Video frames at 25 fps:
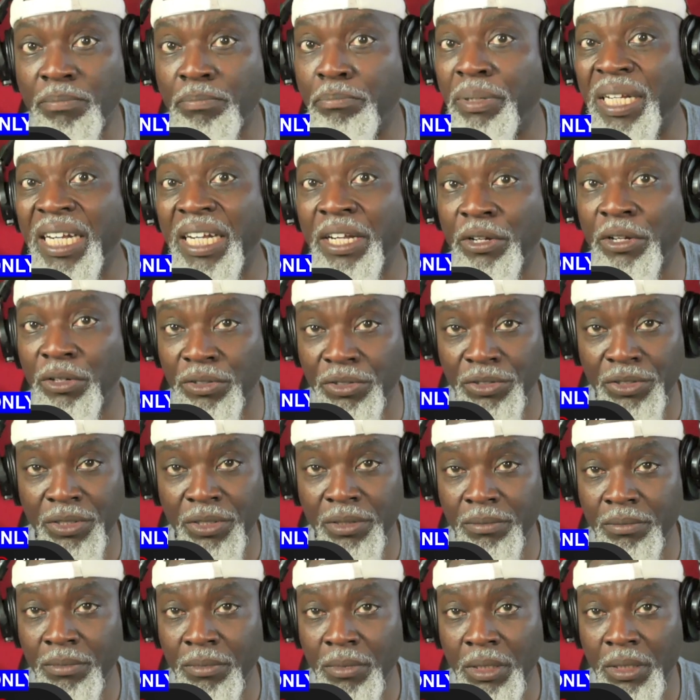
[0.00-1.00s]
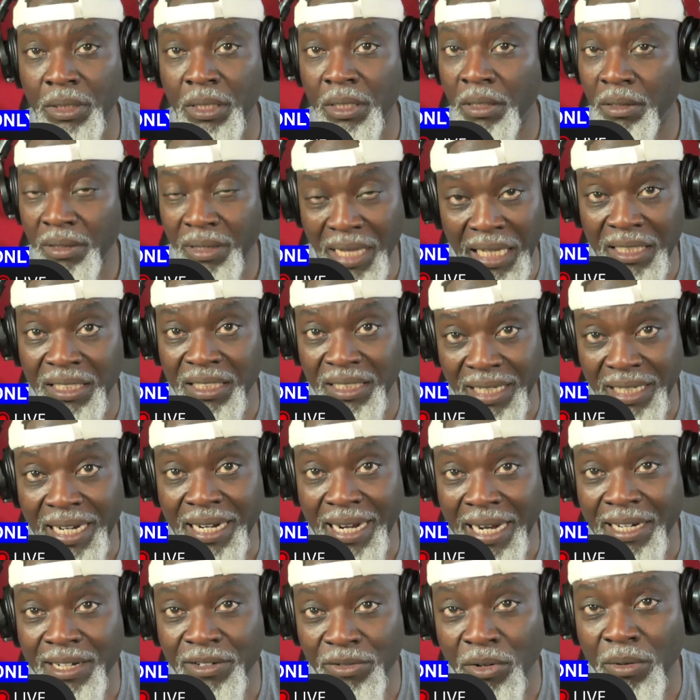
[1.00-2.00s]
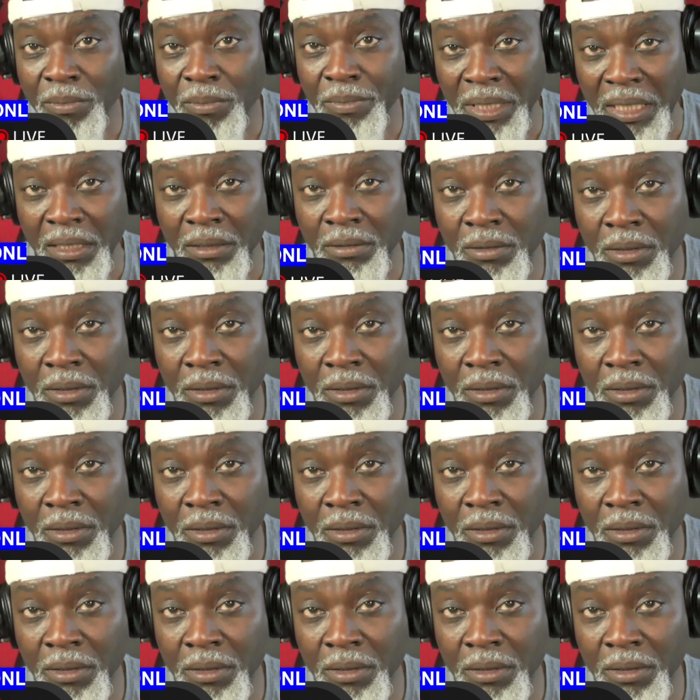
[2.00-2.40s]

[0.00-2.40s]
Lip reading: billions. That's daylight robbery.